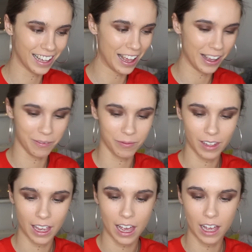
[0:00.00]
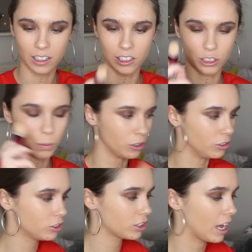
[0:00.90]
the
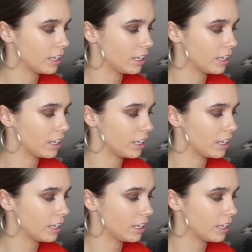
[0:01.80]
sponge,